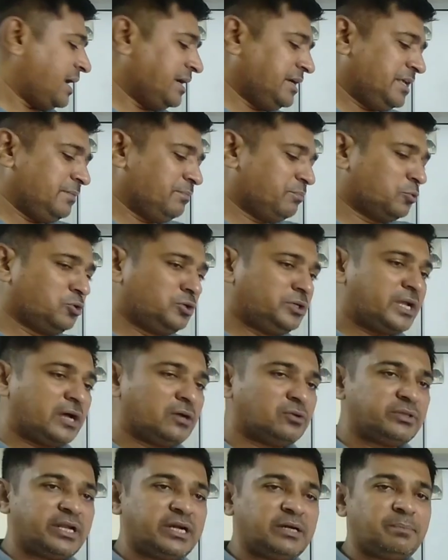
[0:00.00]
and he put
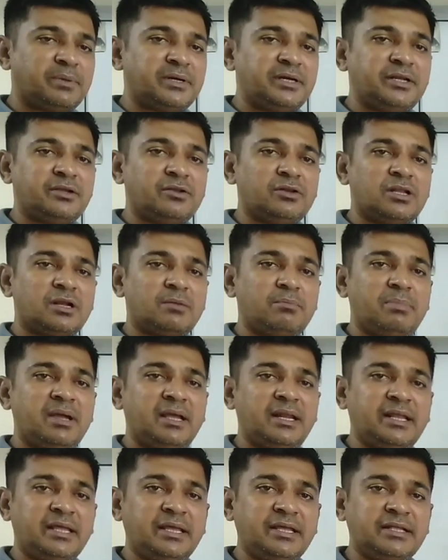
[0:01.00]
down that particular
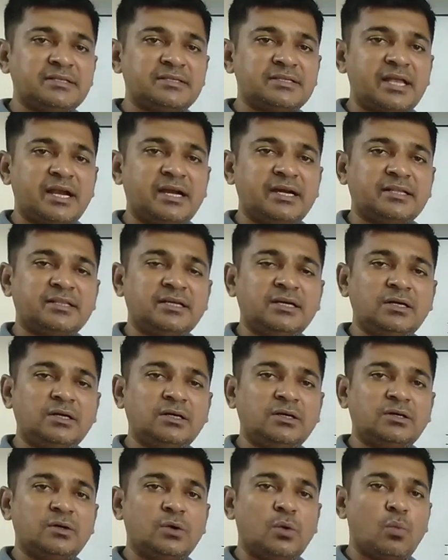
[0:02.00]
bell inside the
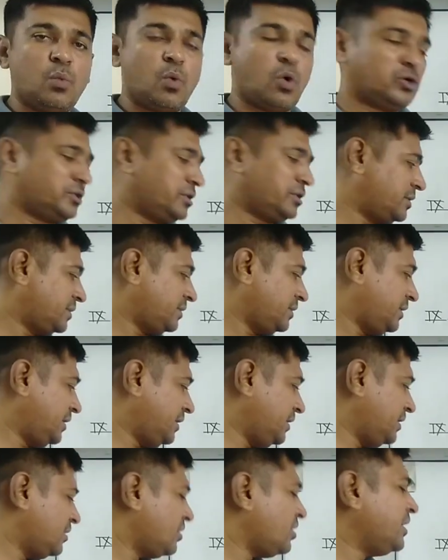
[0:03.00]
water,
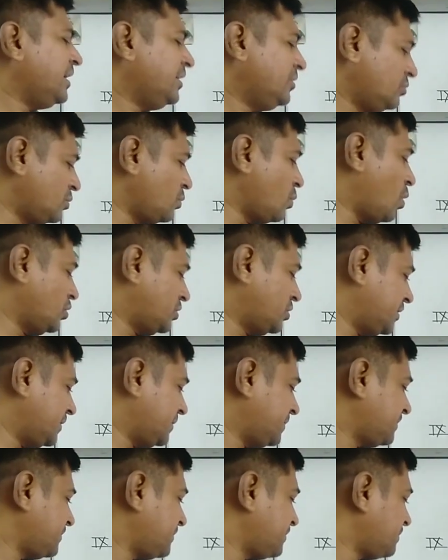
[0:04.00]
into the water.